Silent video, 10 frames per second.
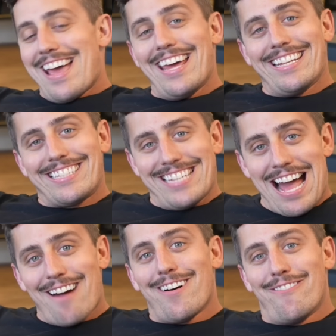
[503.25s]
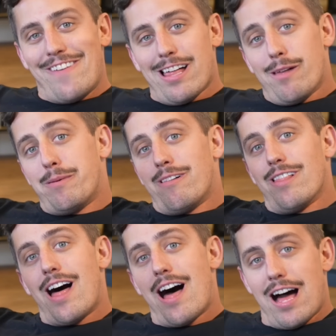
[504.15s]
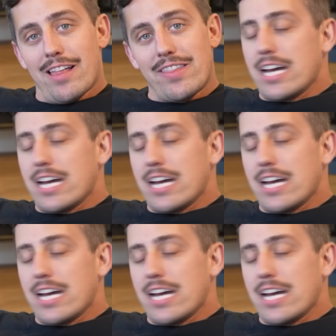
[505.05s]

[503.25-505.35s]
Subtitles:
And it's now available on the